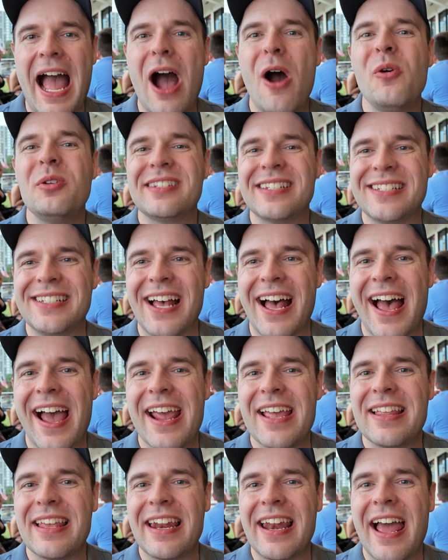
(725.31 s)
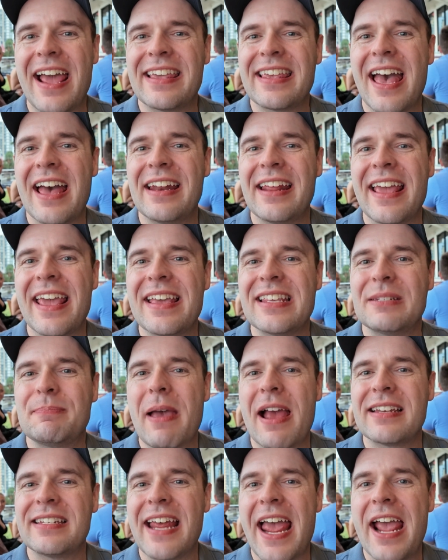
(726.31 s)
outside and I got a
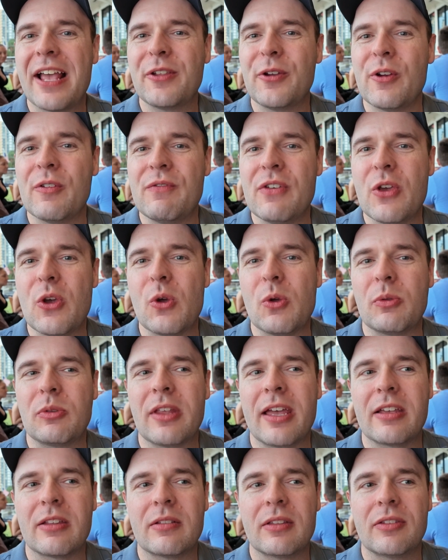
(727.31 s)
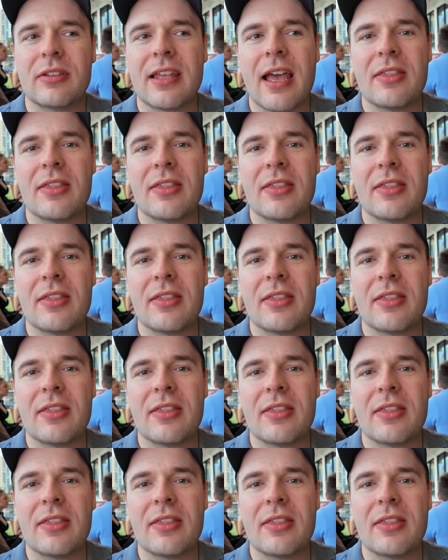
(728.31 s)
spectacular view. Like you